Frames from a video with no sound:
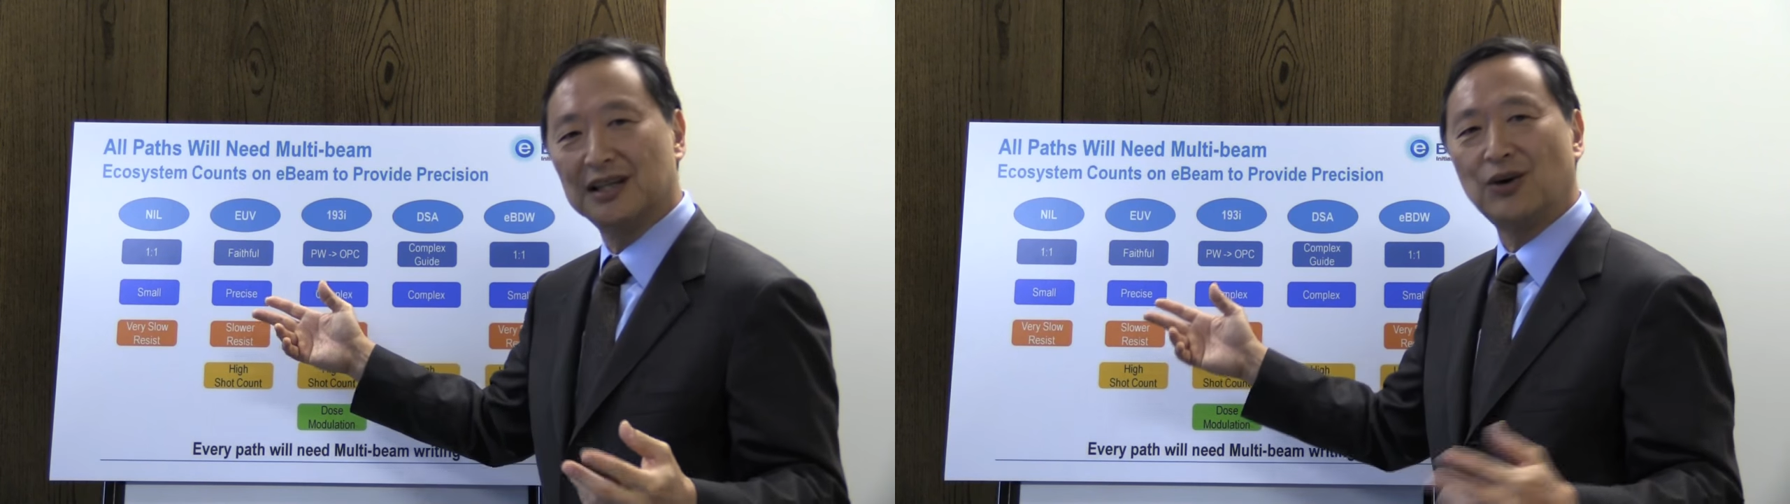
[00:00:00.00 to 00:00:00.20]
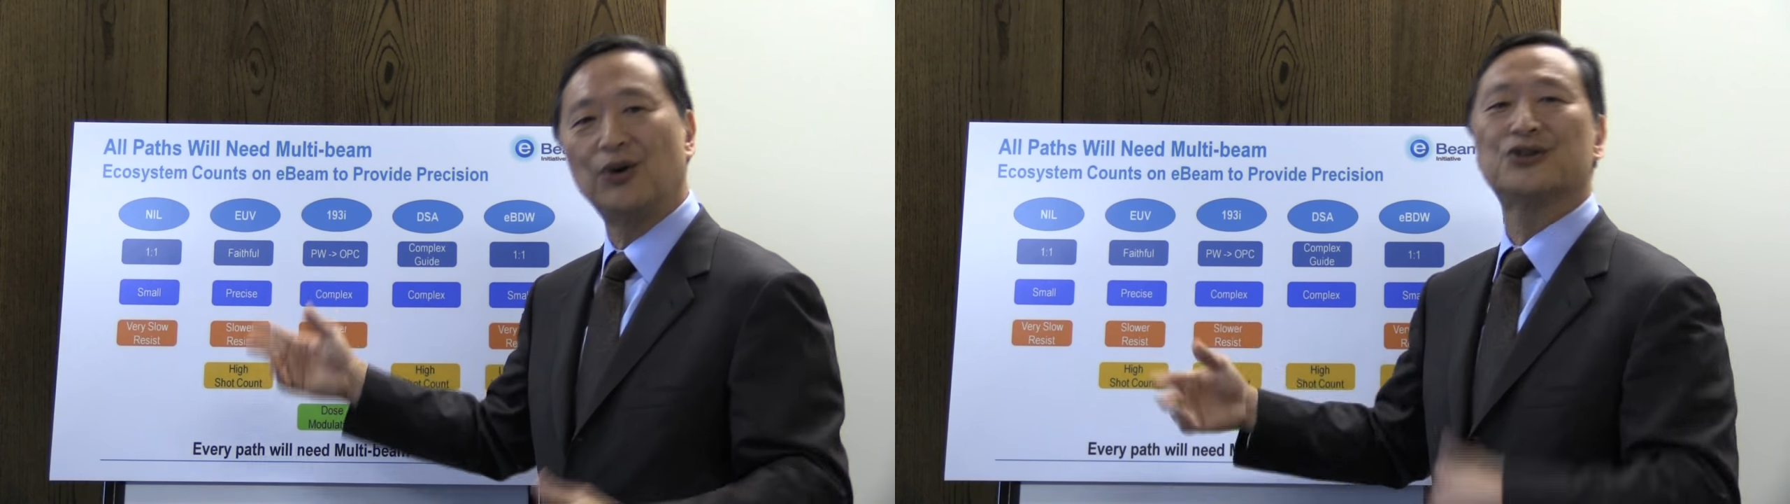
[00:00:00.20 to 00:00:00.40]

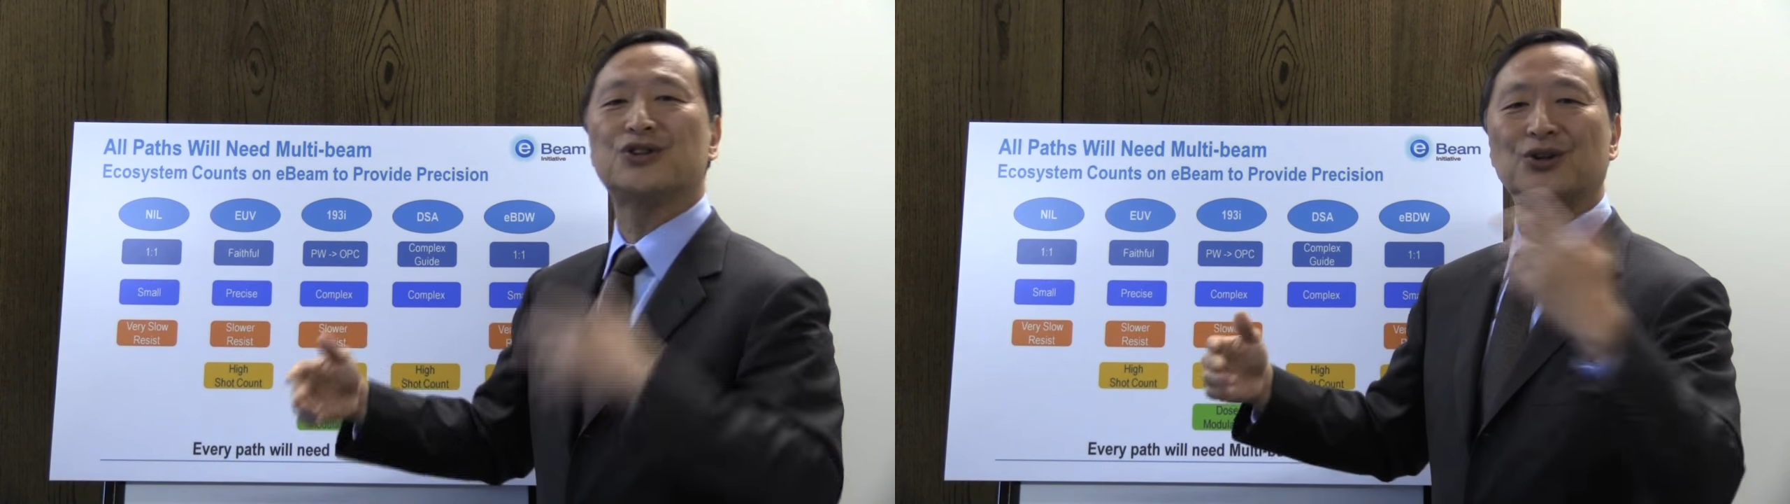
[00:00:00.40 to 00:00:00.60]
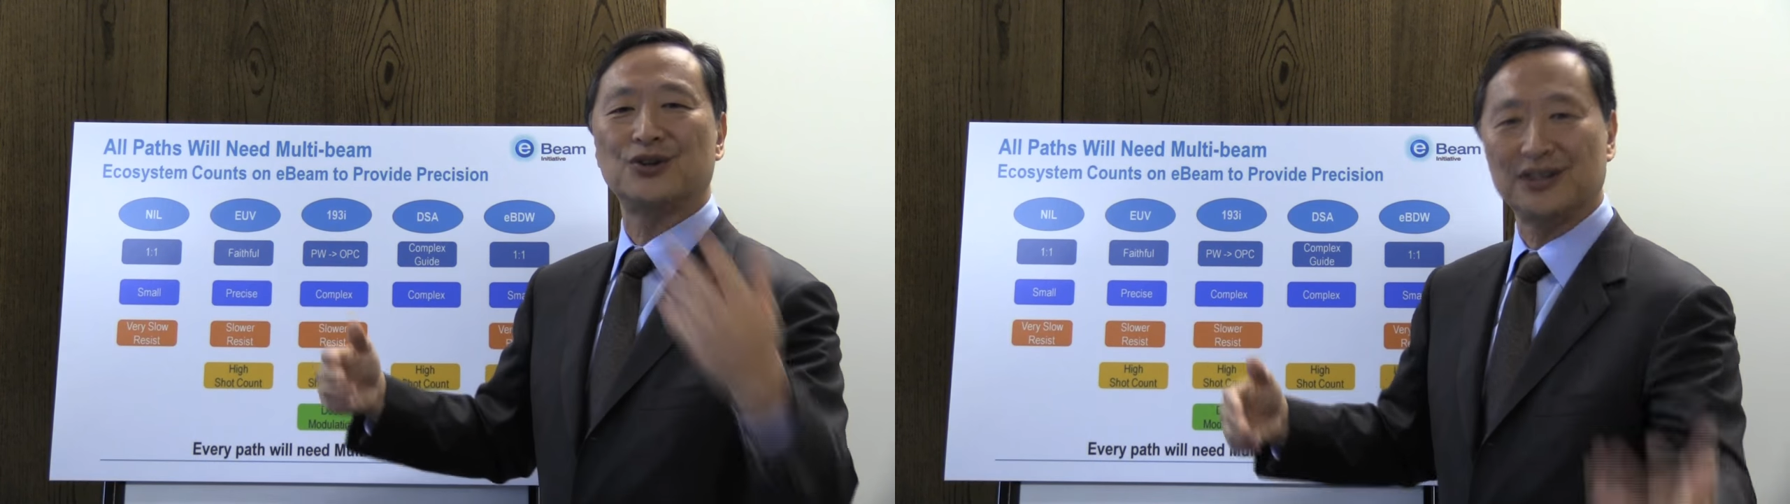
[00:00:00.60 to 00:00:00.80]

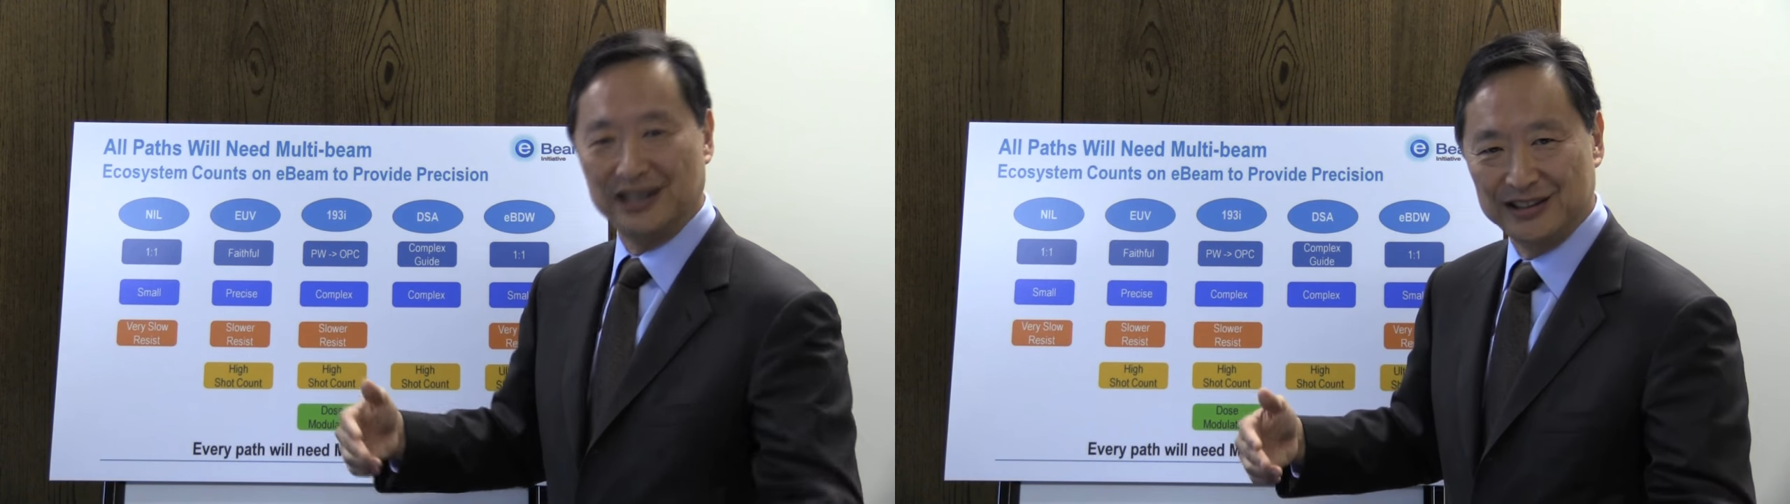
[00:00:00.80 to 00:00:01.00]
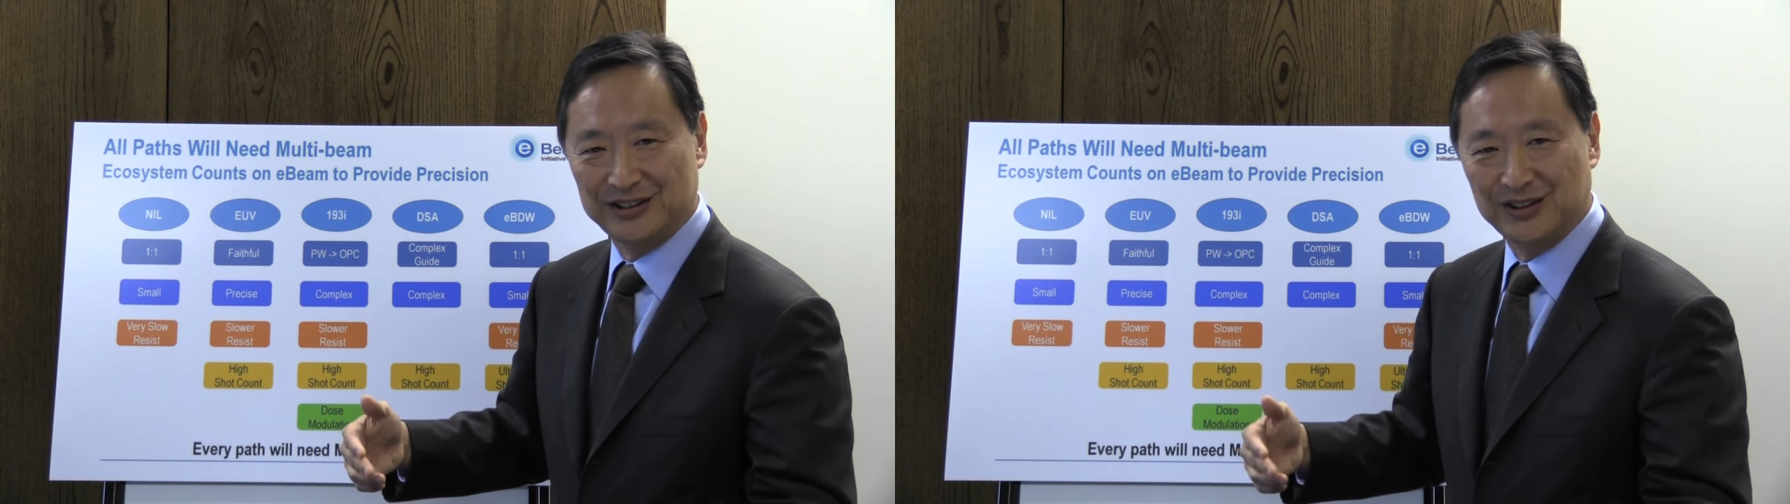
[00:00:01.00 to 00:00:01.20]
also
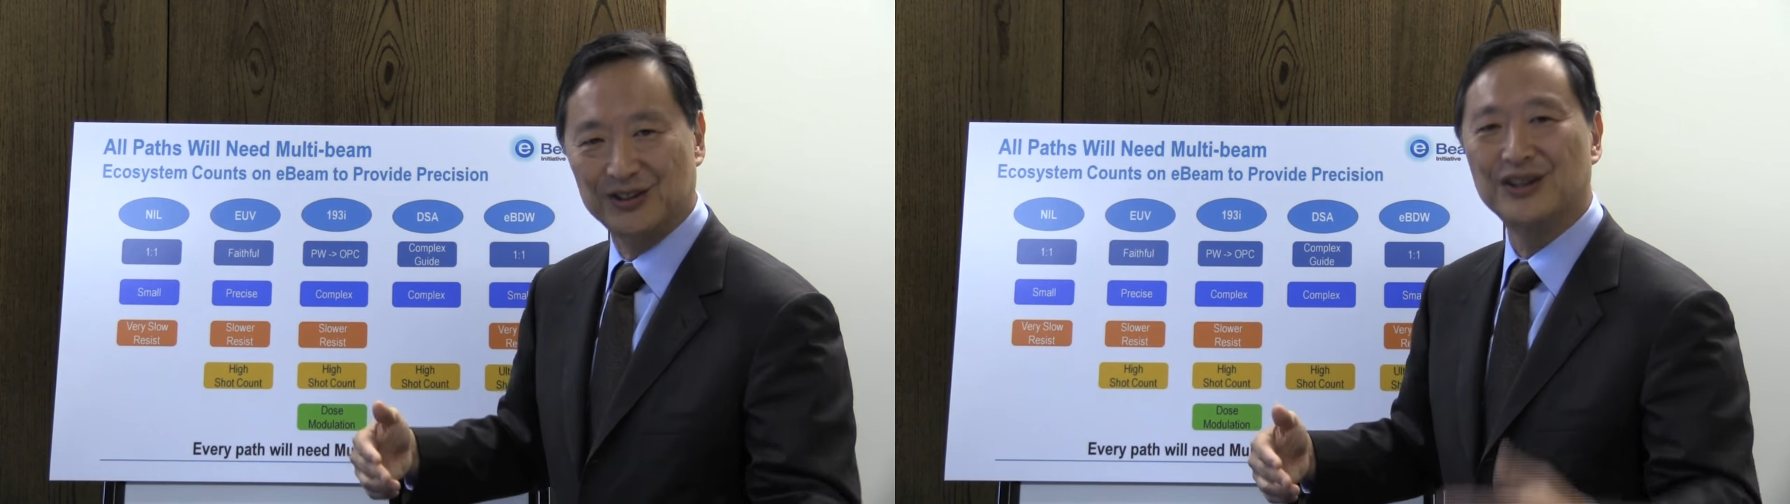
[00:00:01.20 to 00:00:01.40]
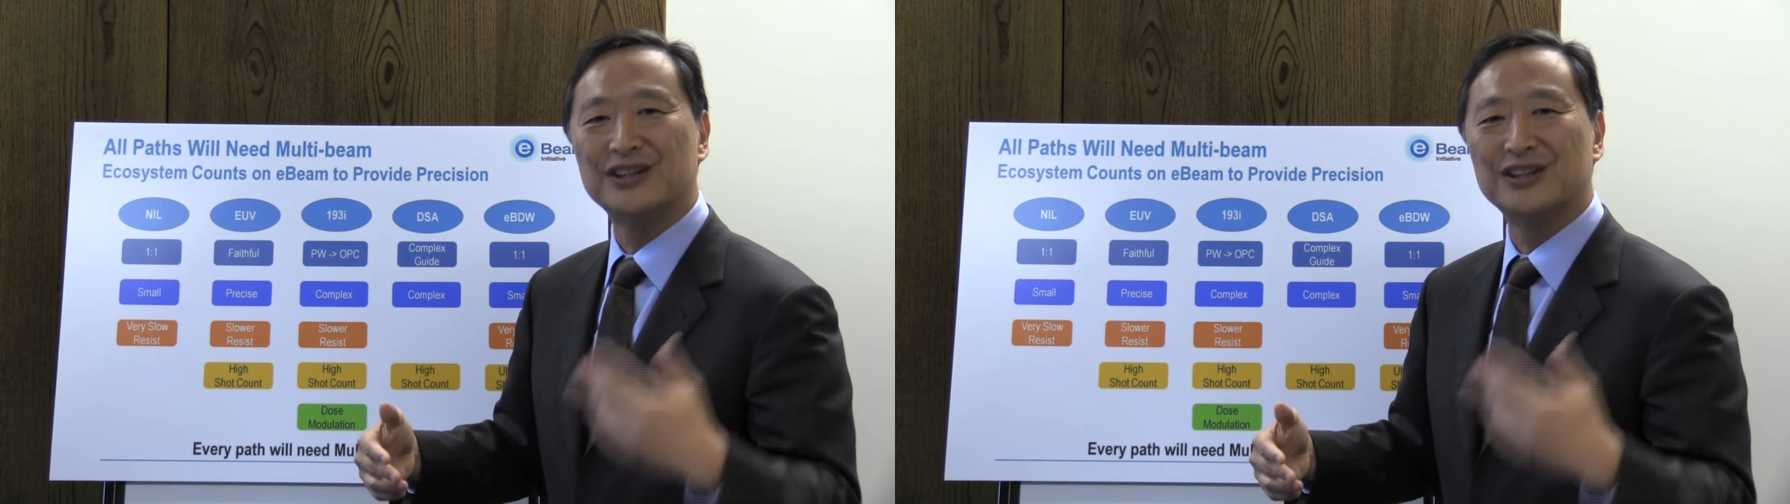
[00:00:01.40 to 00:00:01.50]
leads to